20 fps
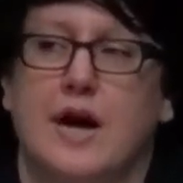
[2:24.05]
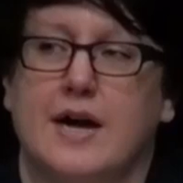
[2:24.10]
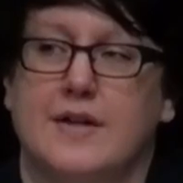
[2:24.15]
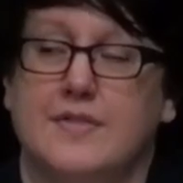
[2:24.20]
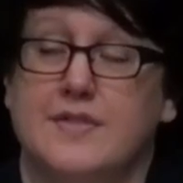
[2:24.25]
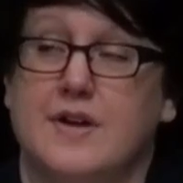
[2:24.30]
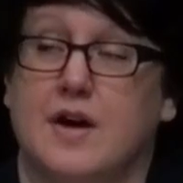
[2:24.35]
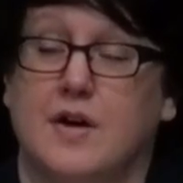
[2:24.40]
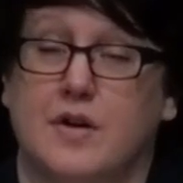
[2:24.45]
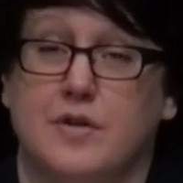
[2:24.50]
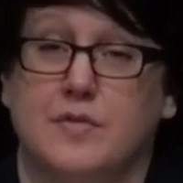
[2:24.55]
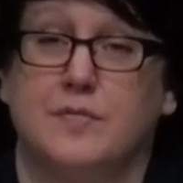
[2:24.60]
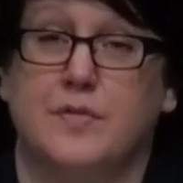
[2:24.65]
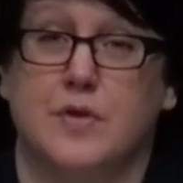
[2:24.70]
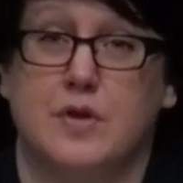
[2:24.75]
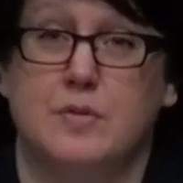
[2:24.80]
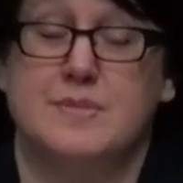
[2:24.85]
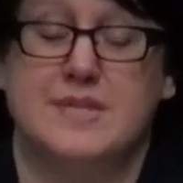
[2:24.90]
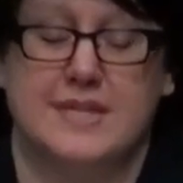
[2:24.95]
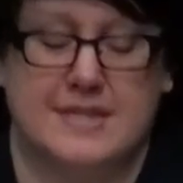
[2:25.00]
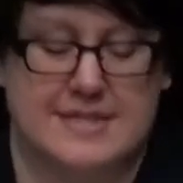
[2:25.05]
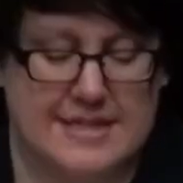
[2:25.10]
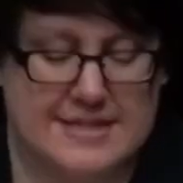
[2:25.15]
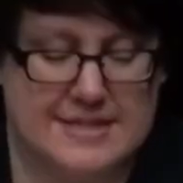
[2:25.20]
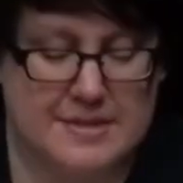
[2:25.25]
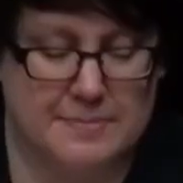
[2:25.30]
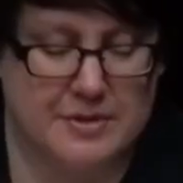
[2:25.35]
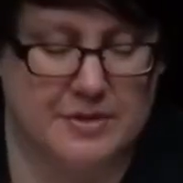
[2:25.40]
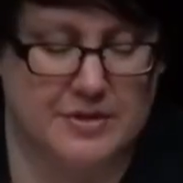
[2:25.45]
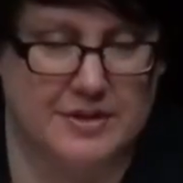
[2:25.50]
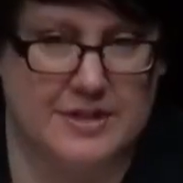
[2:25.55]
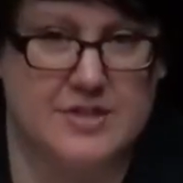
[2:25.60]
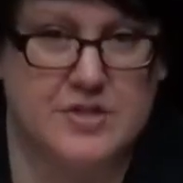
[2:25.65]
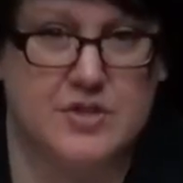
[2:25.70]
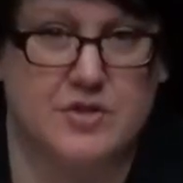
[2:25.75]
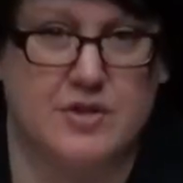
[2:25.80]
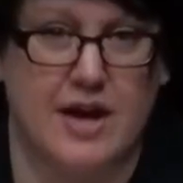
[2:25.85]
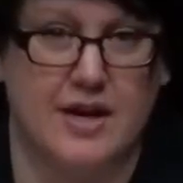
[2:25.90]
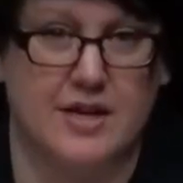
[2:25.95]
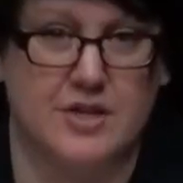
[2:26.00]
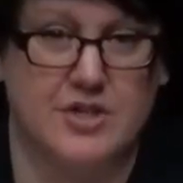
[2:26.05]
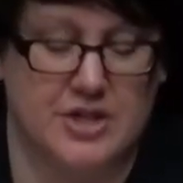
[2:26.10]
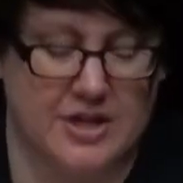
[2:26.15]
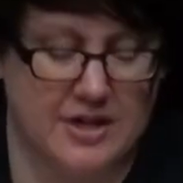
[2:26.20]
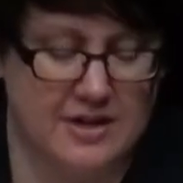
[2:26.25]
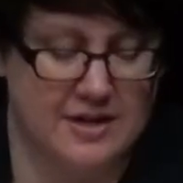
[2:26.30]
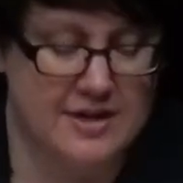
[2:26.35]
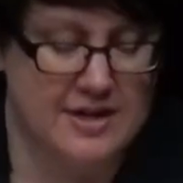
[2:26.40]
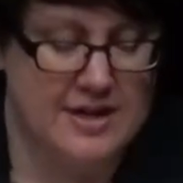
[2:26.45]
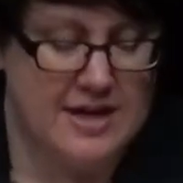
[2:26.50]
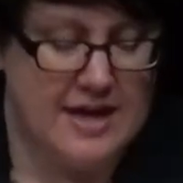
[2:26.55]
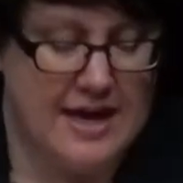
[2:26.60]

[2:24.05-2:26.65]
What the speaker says: our firm's accessibility strategy,